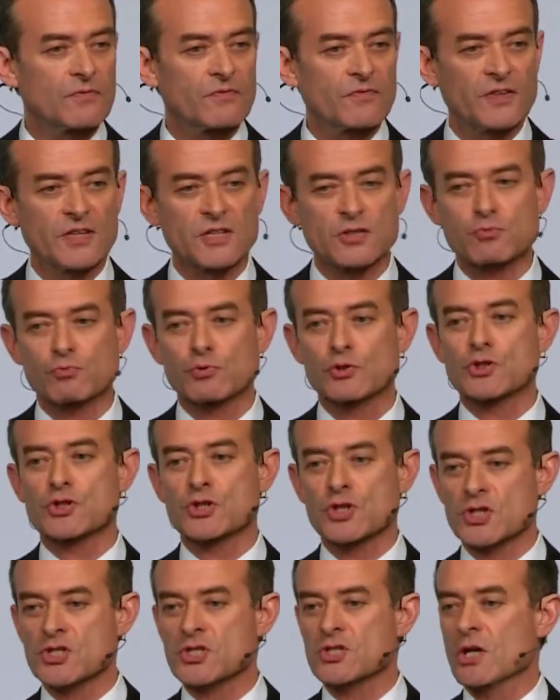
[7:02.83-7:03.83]
Things would
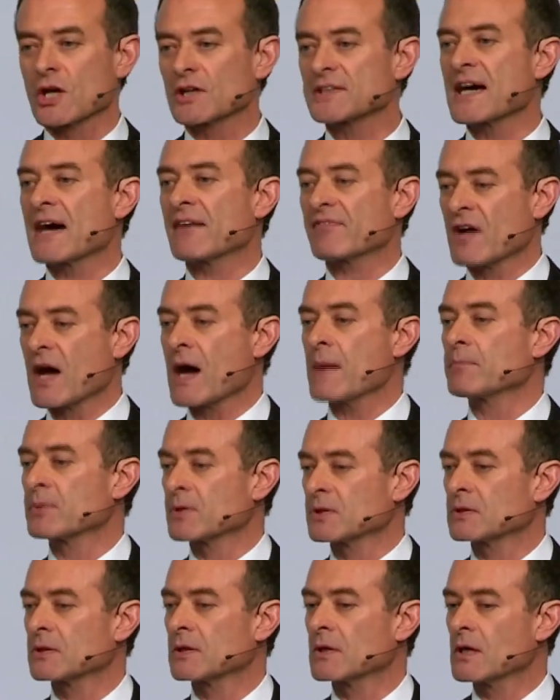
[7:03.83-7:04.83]
just not have
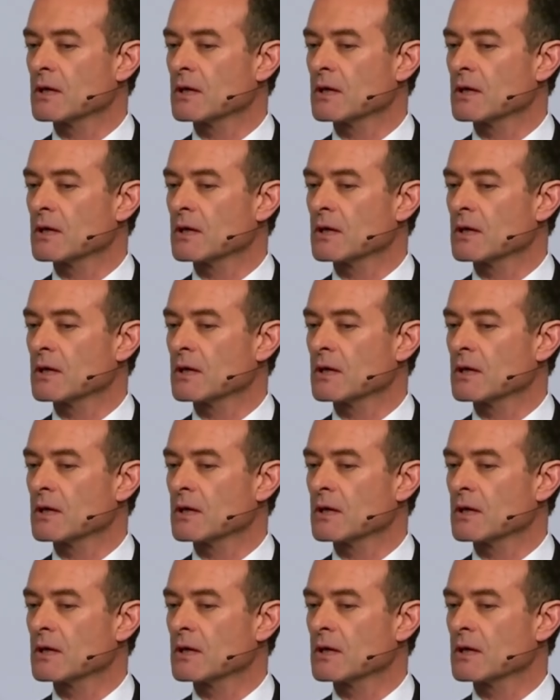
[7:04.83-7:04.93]
happened